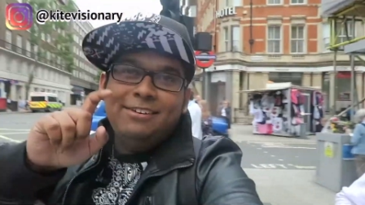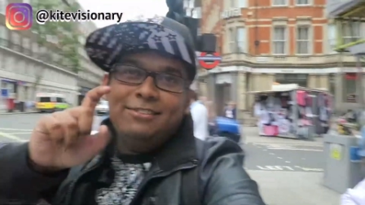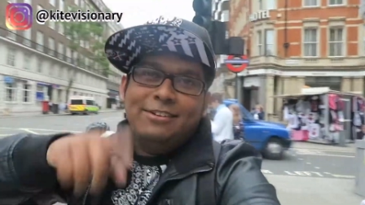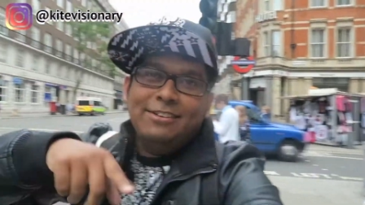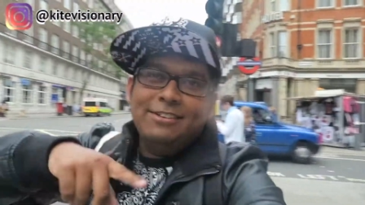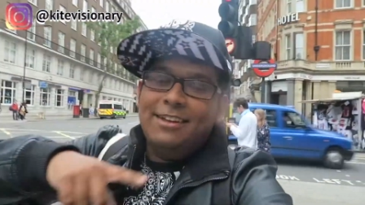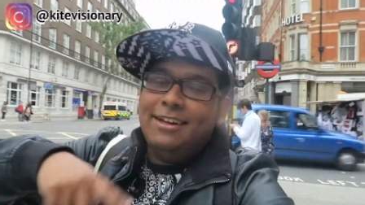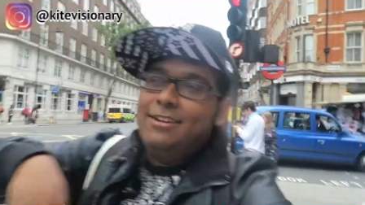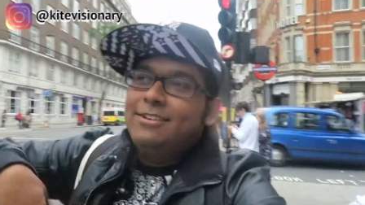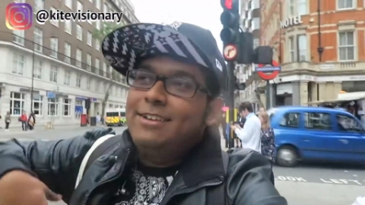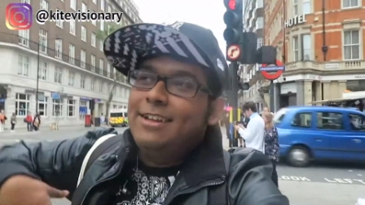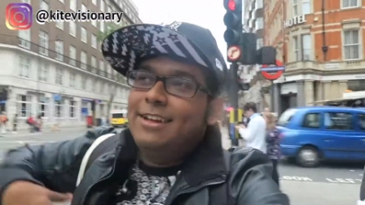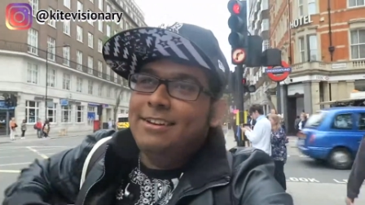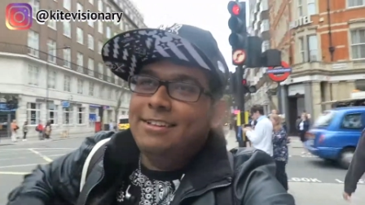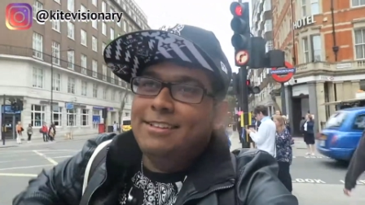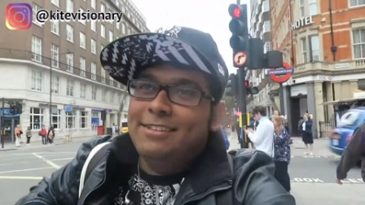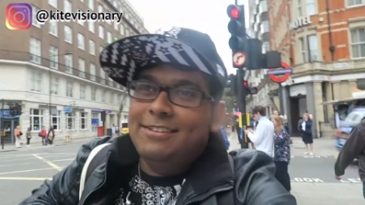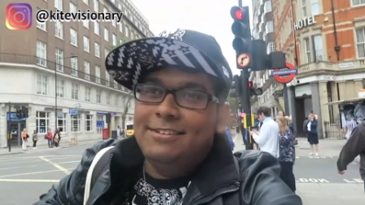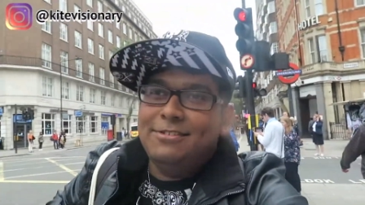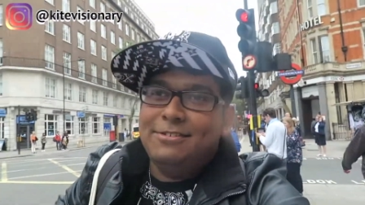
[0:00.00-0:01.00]
to her channel down
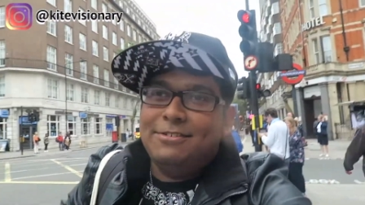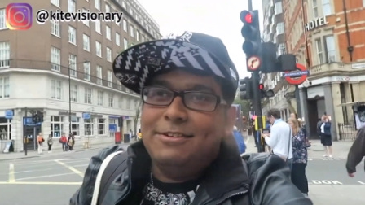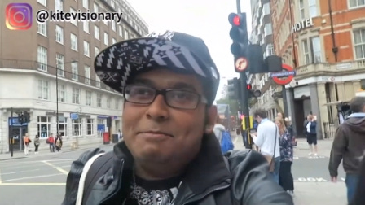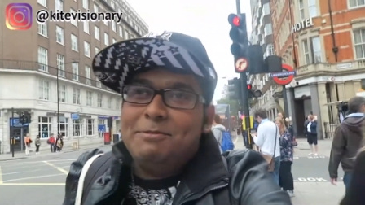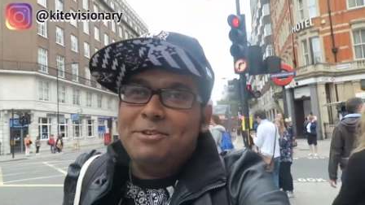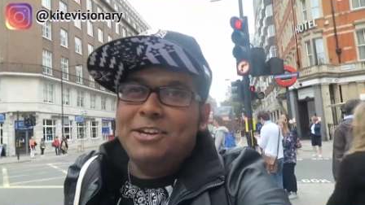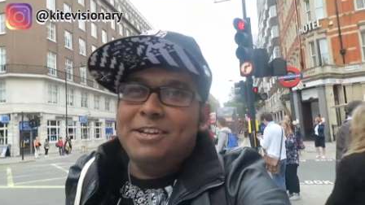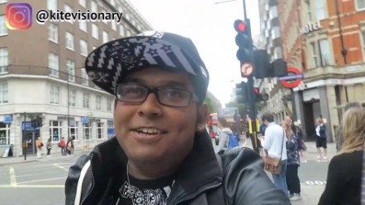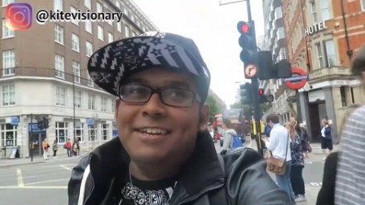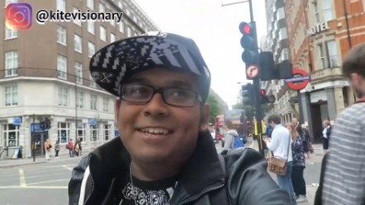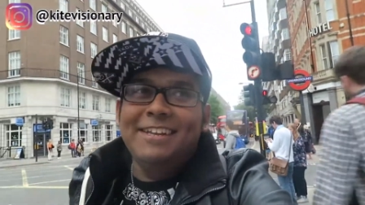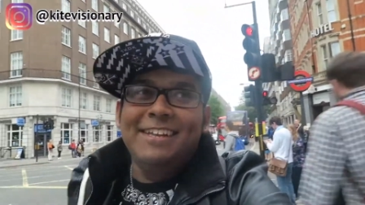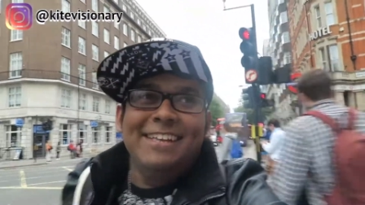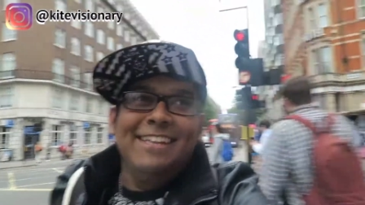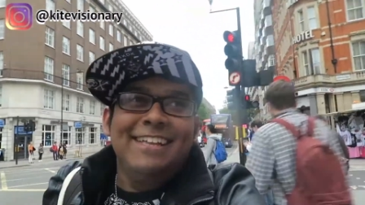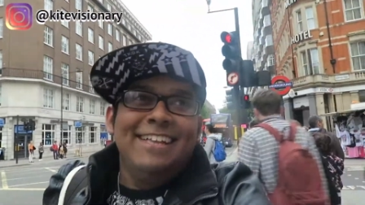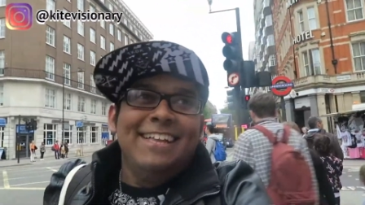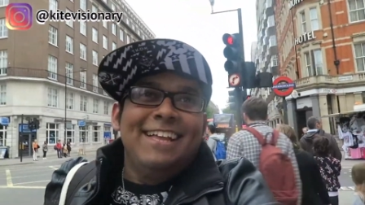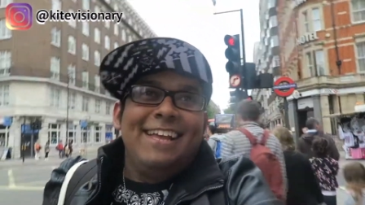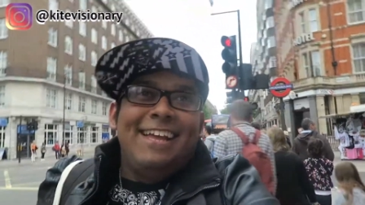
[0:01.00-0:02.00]
in the description.
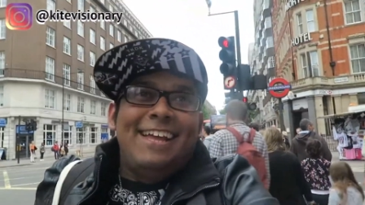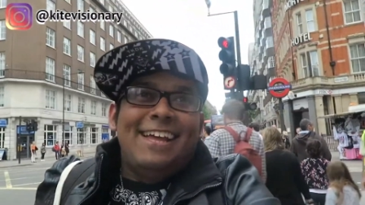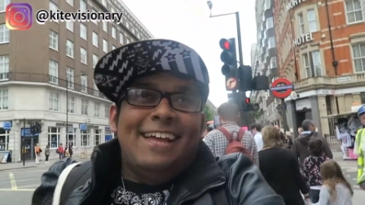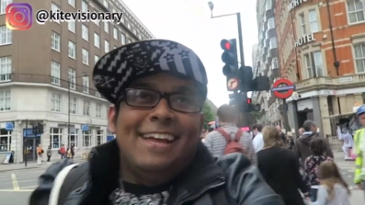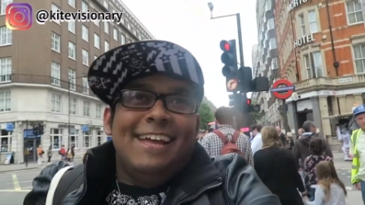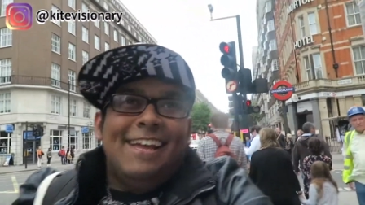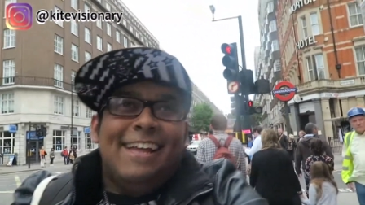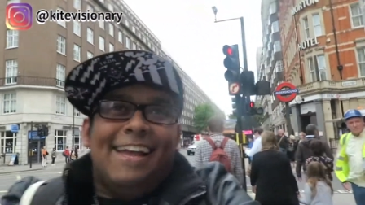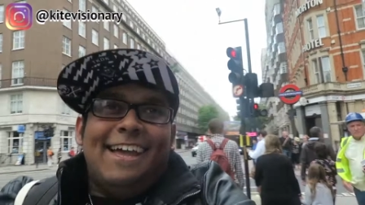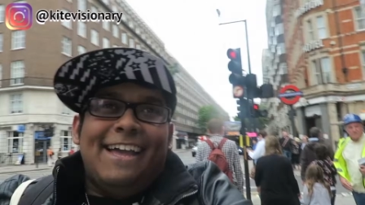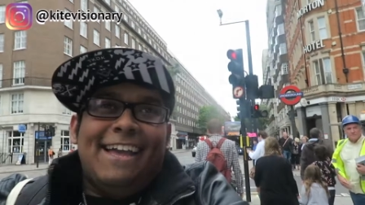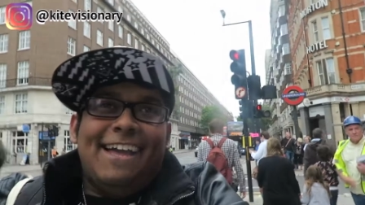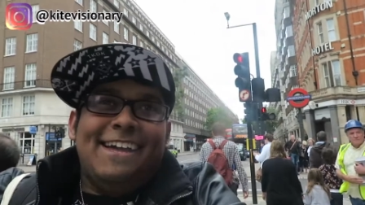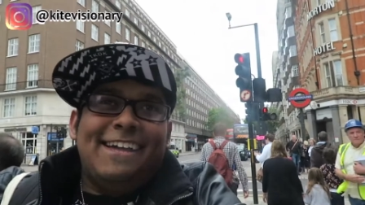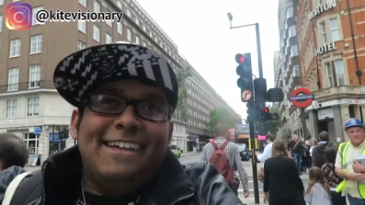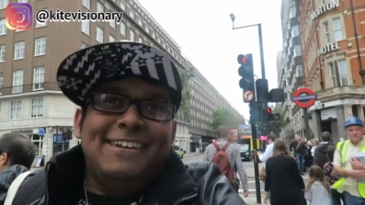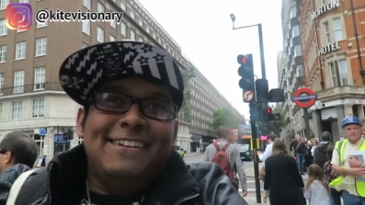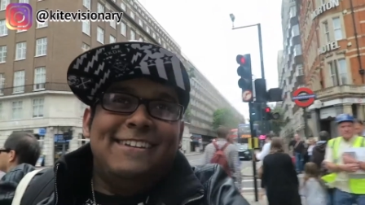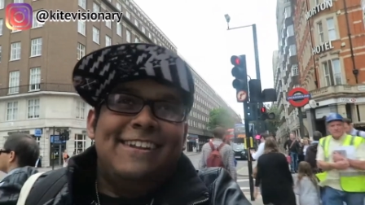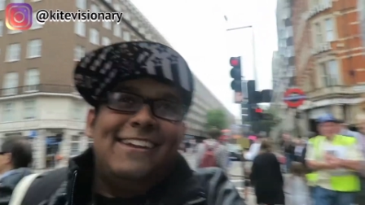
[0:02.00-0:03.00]

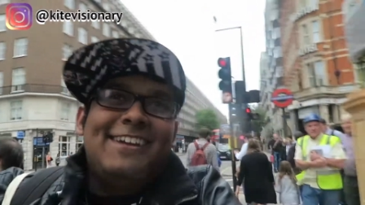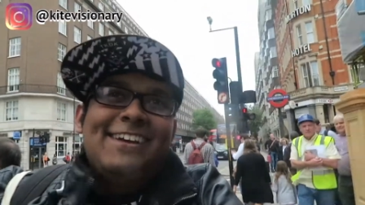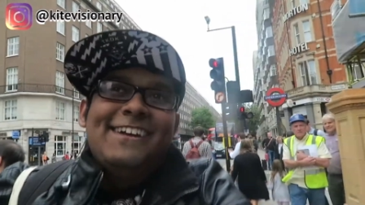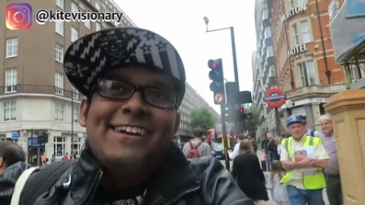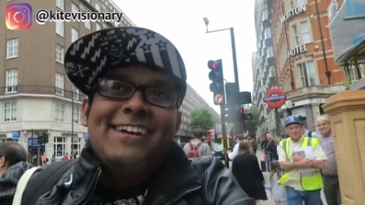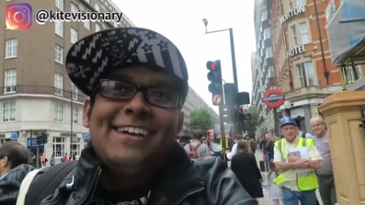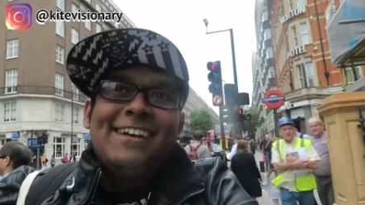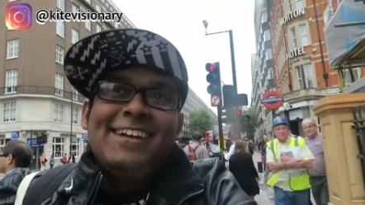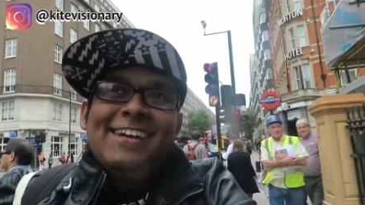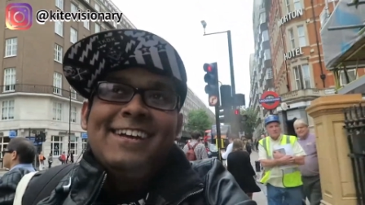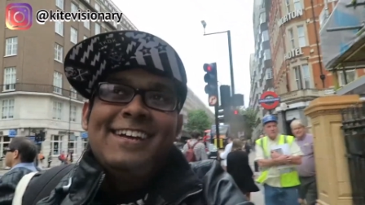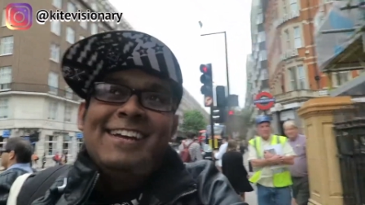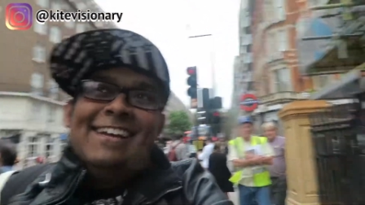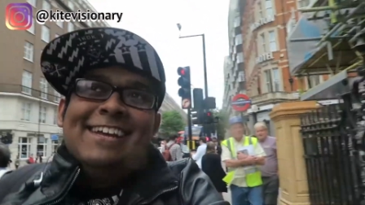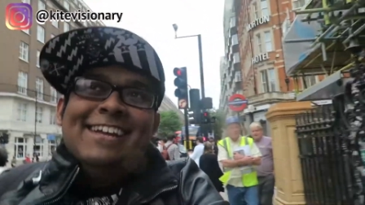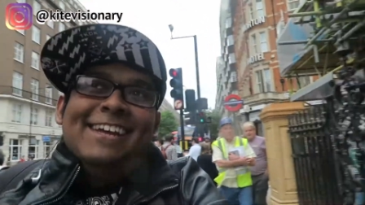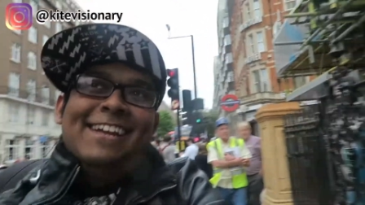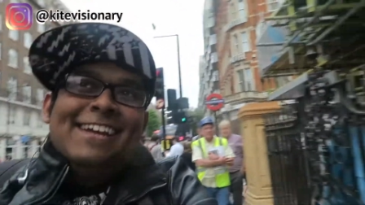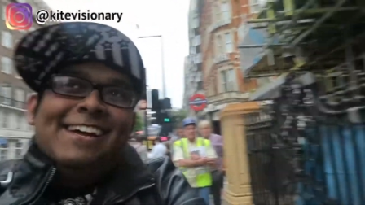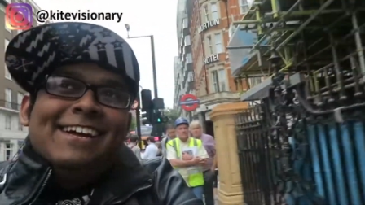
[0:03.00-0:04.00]
And
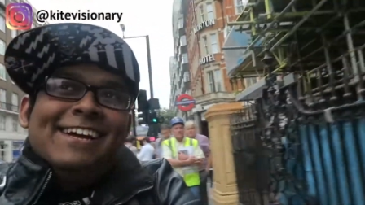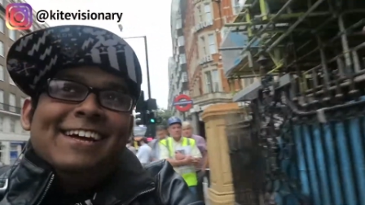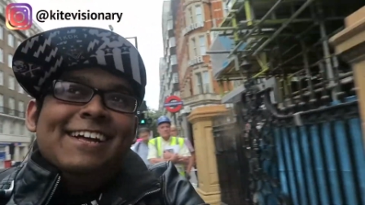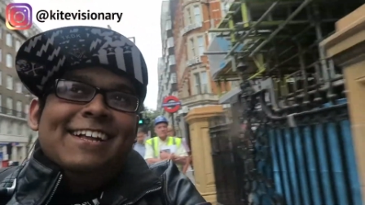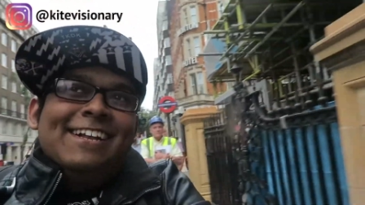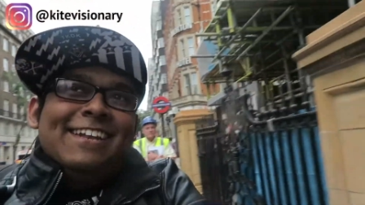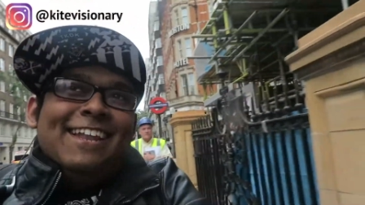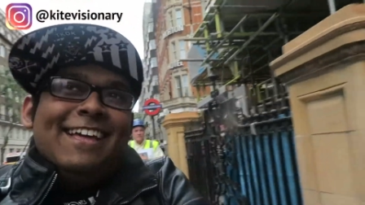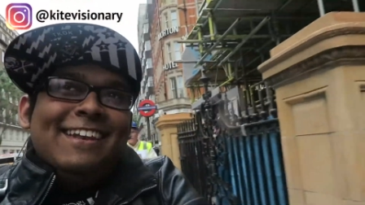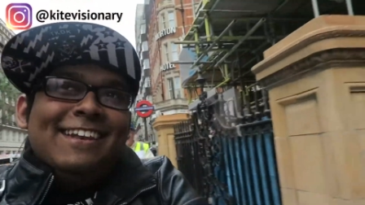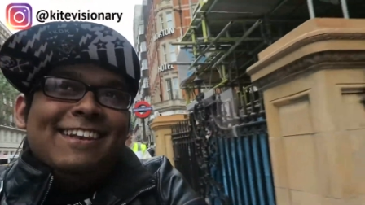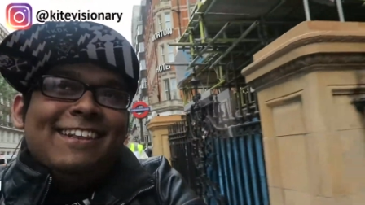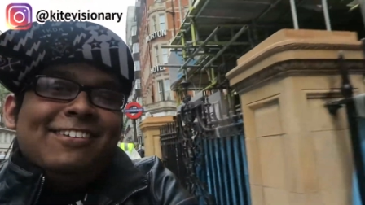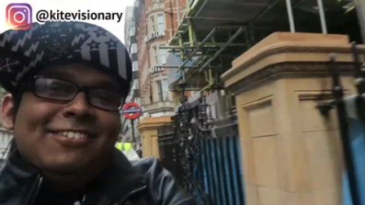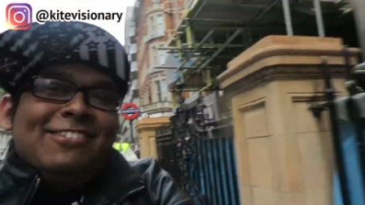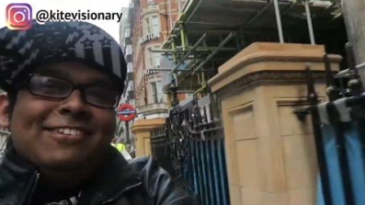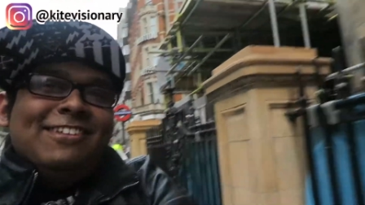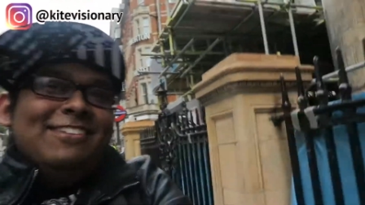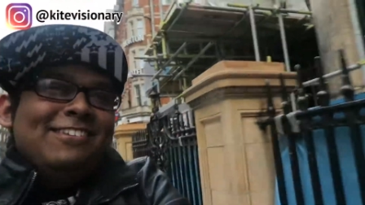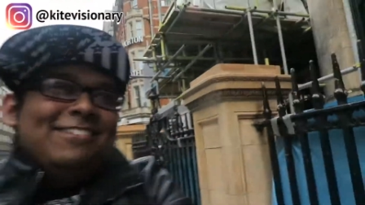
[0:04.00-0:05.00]
I
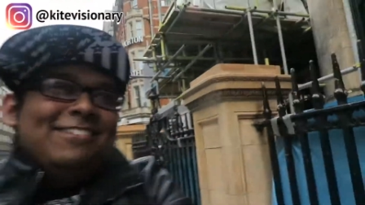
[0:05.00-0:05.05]
literally